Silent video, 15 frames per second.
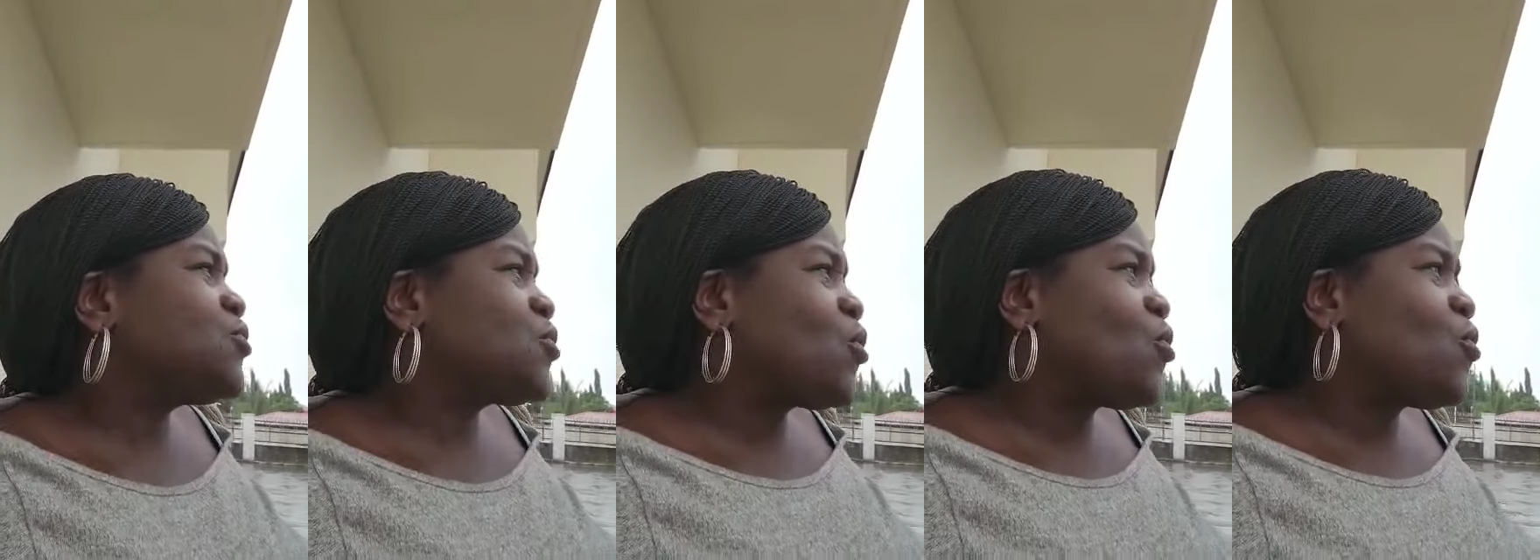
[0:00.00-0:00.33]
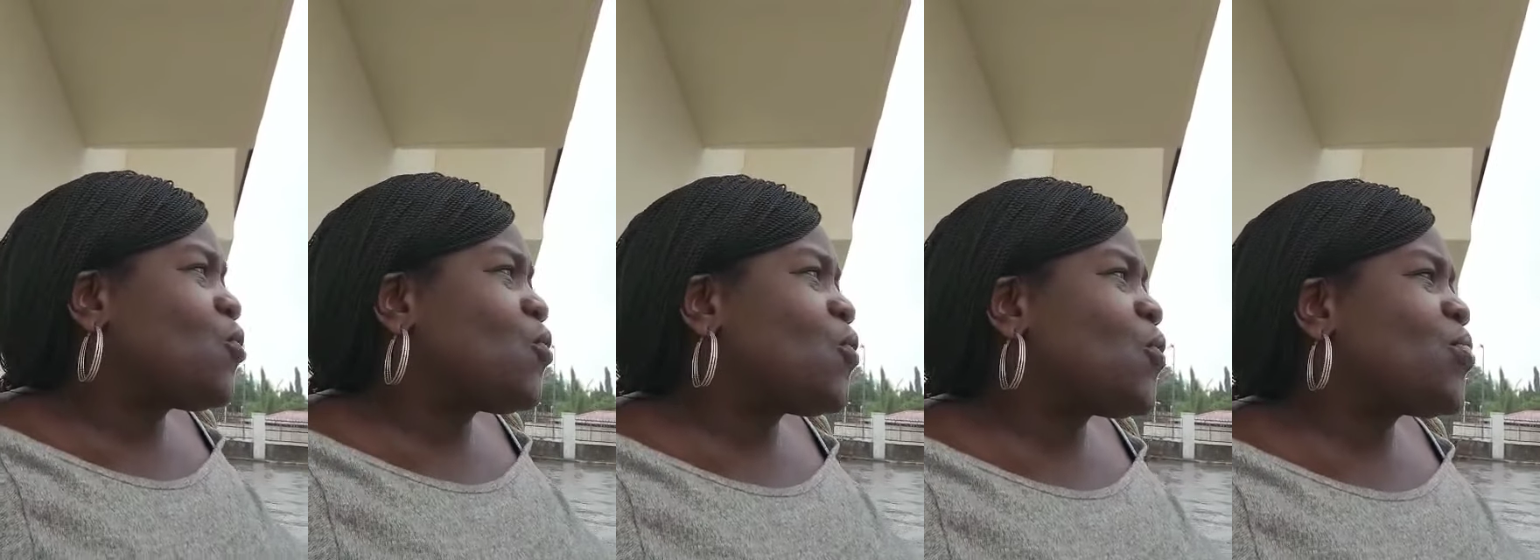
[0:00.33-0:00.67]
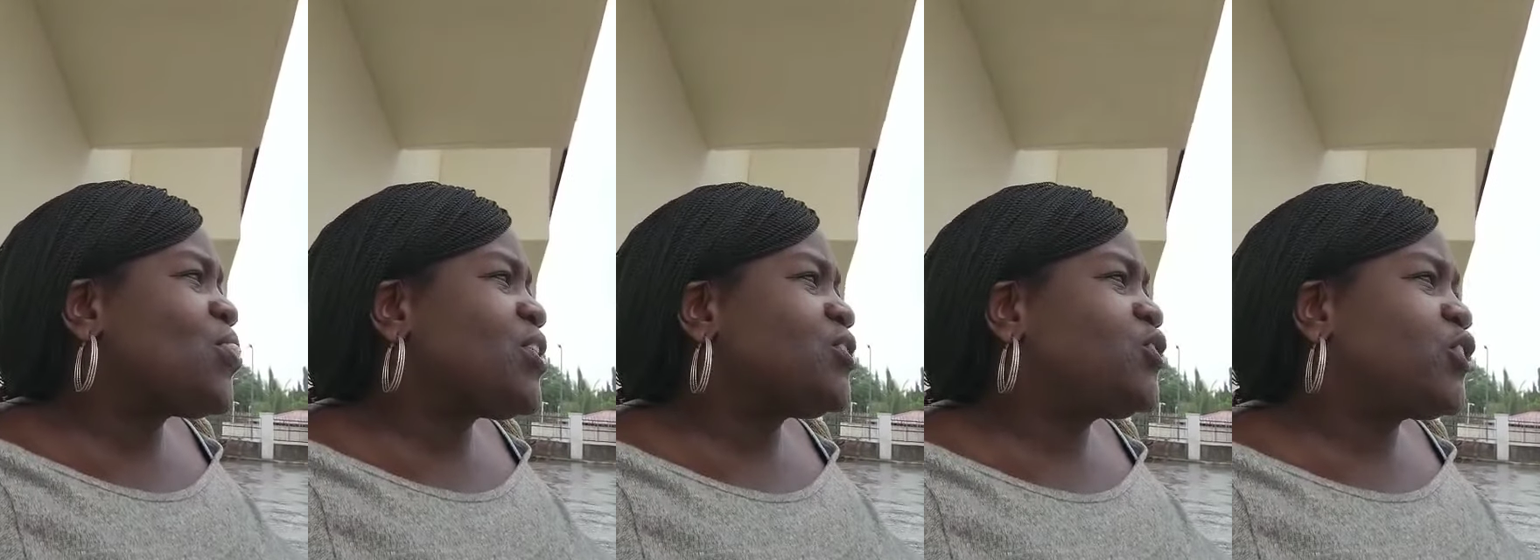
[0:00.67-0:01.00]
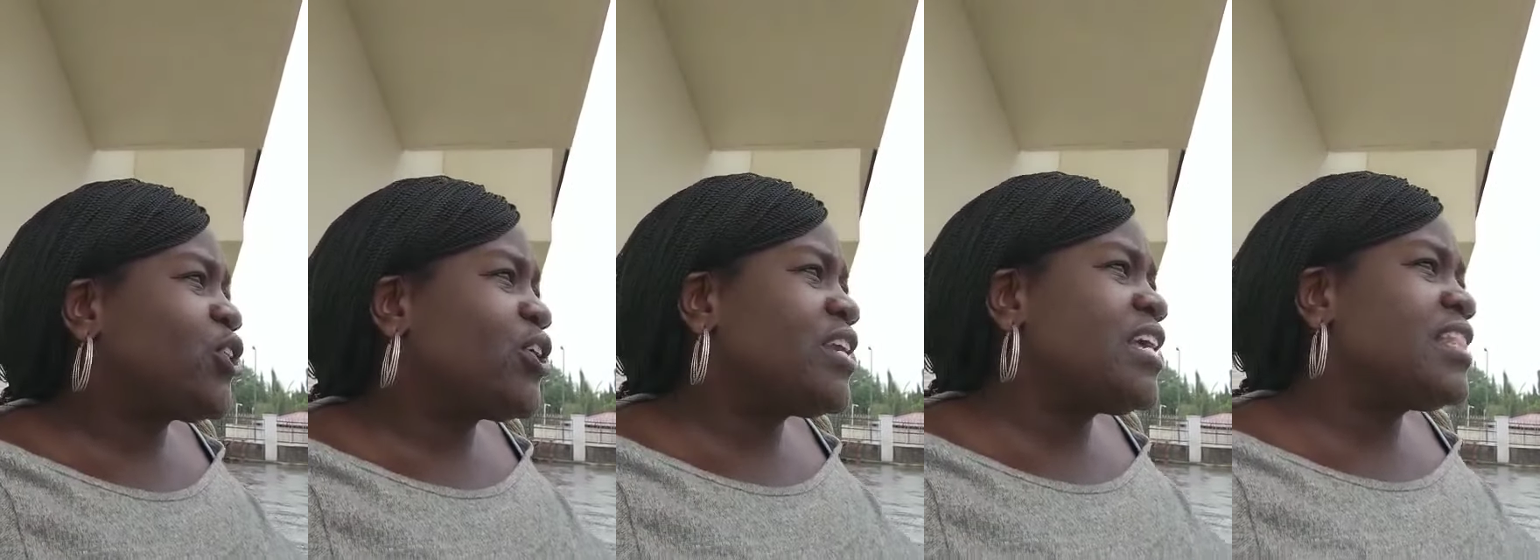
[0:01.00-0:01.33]
So the
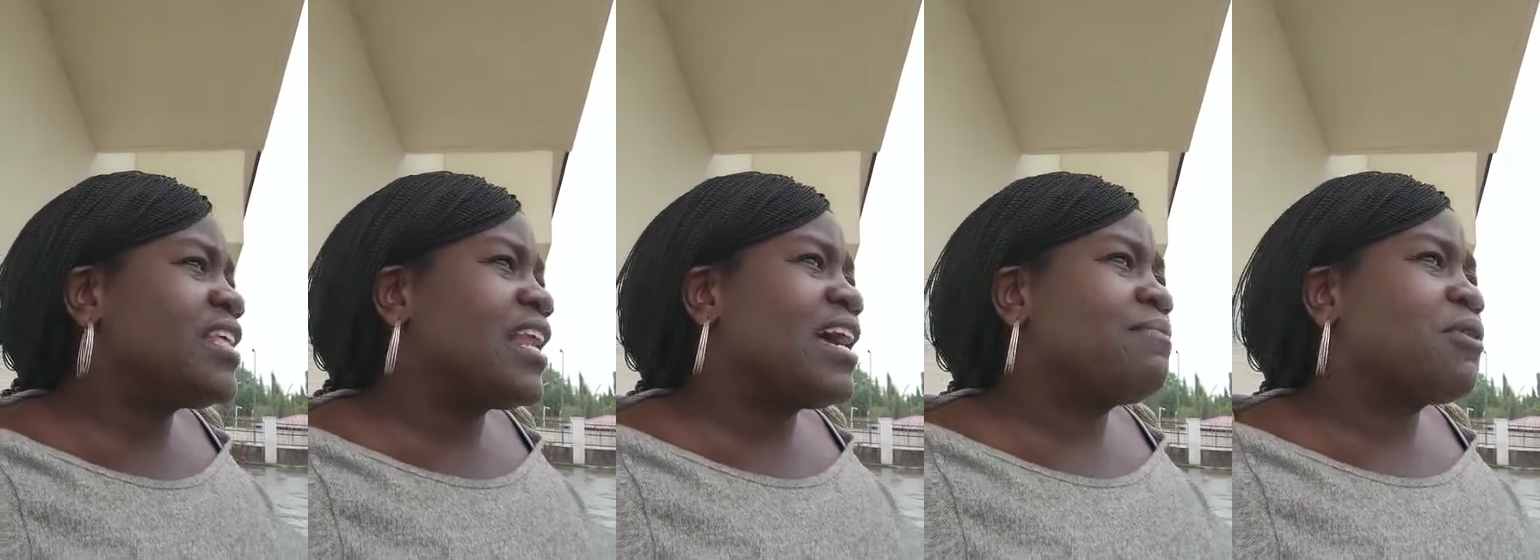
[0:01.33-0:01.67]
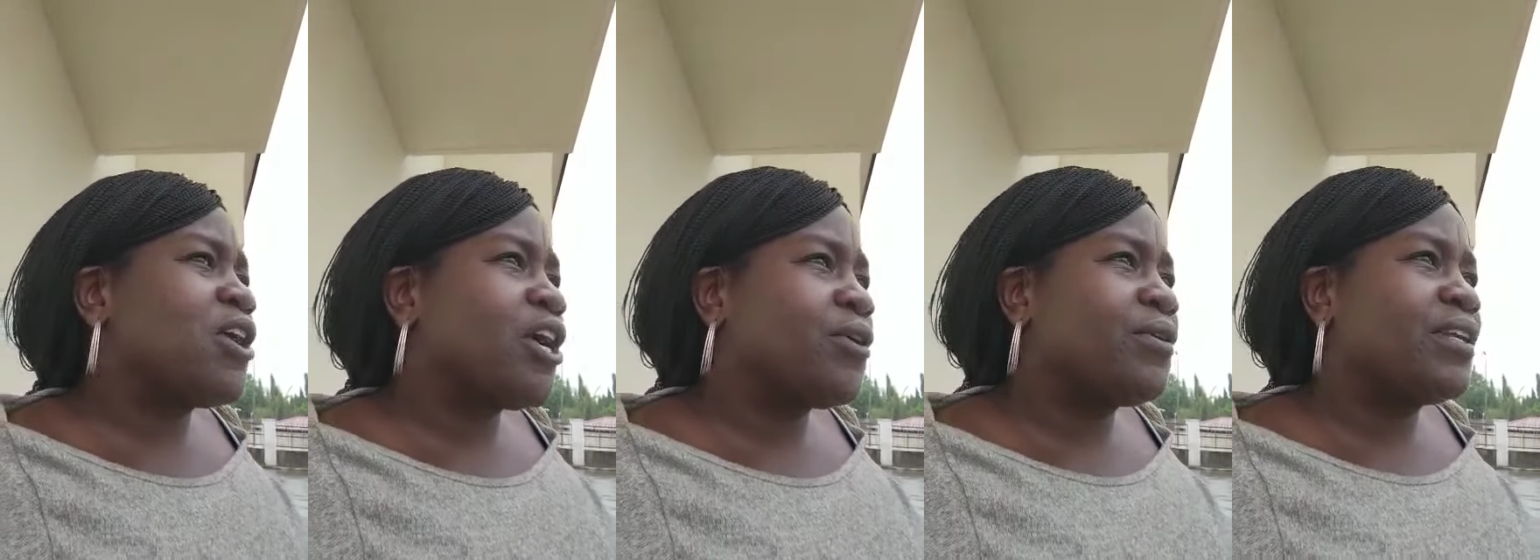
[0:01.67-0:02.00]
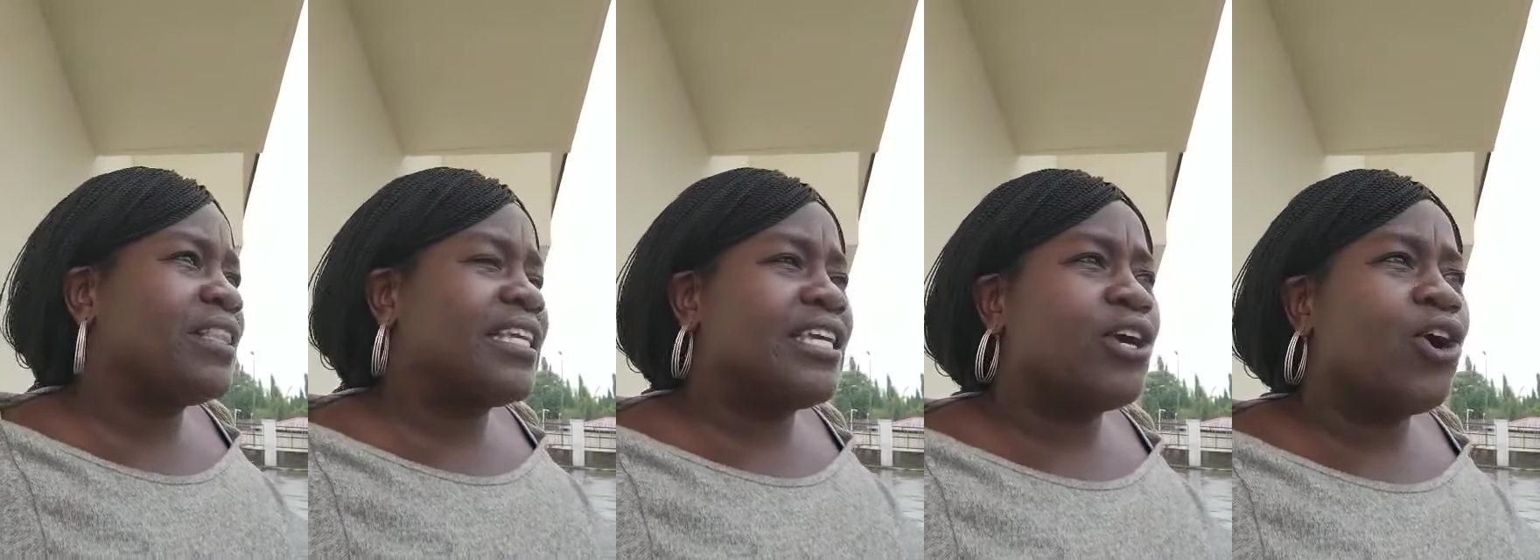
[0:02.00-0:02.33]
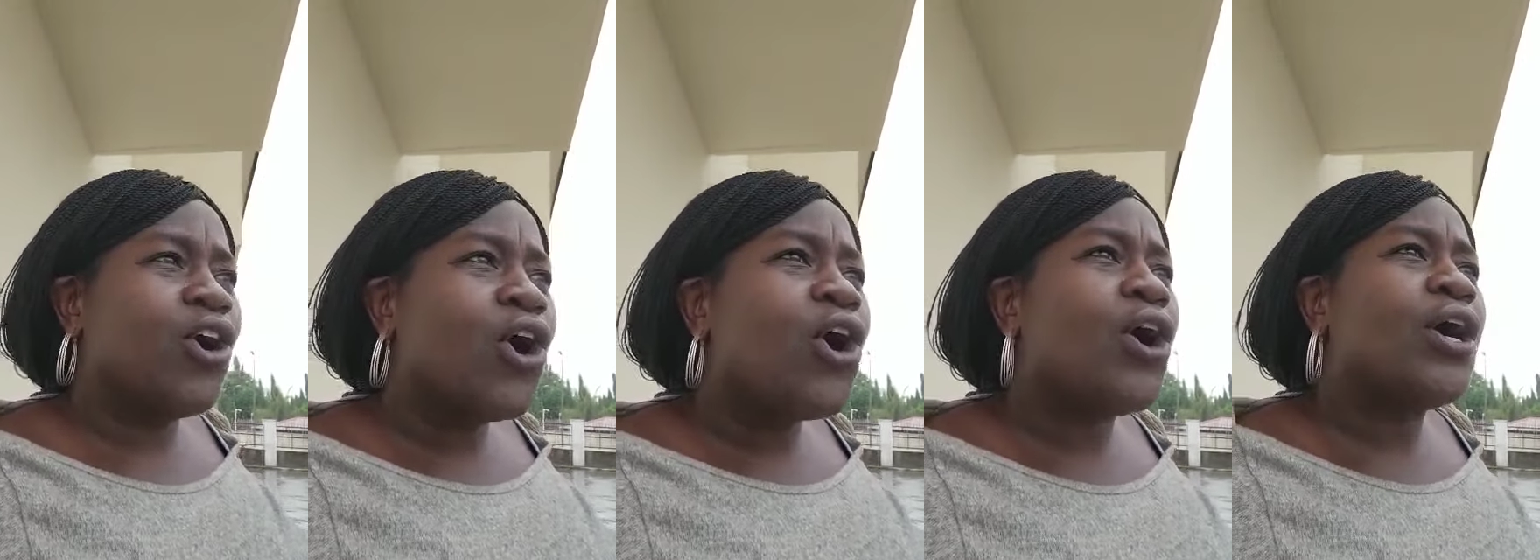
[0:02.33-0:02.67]
journey that I'm currently
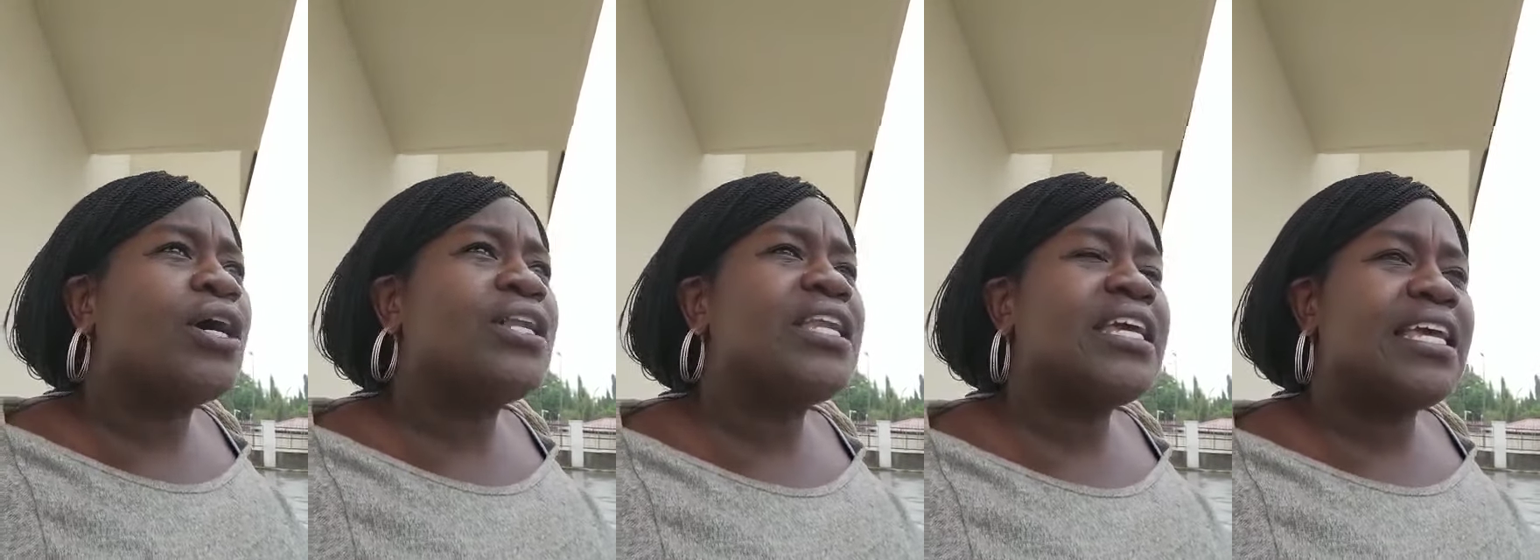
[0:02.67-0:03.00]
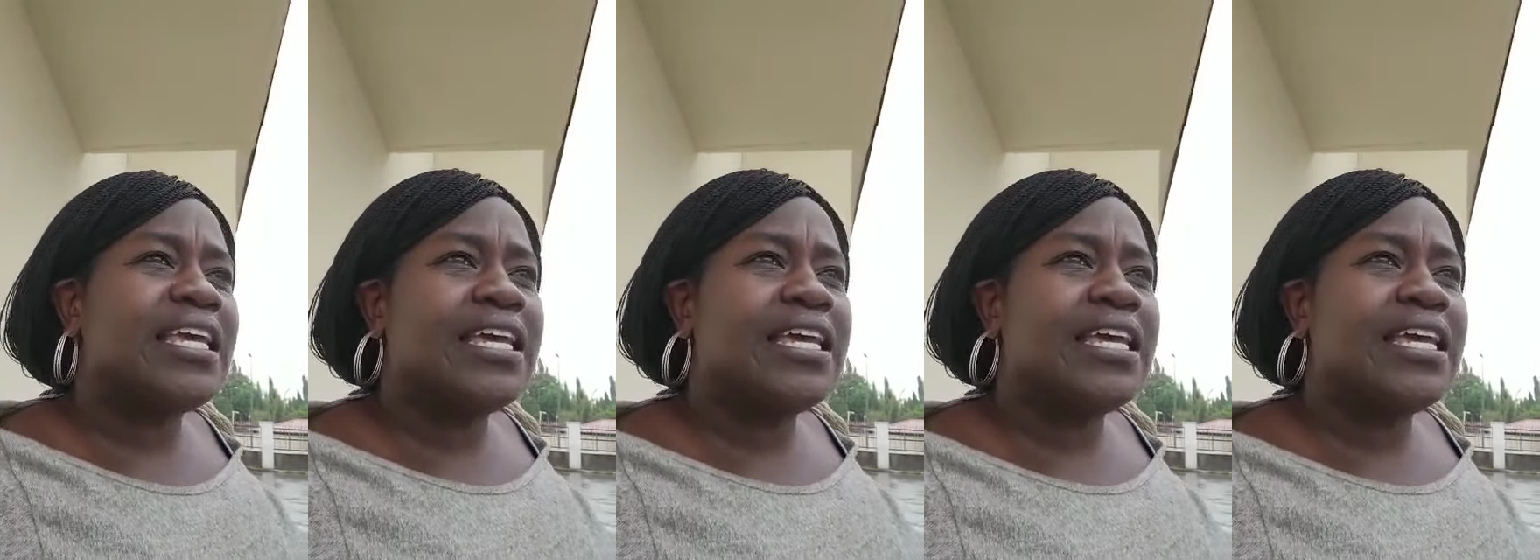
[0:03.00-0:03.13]
on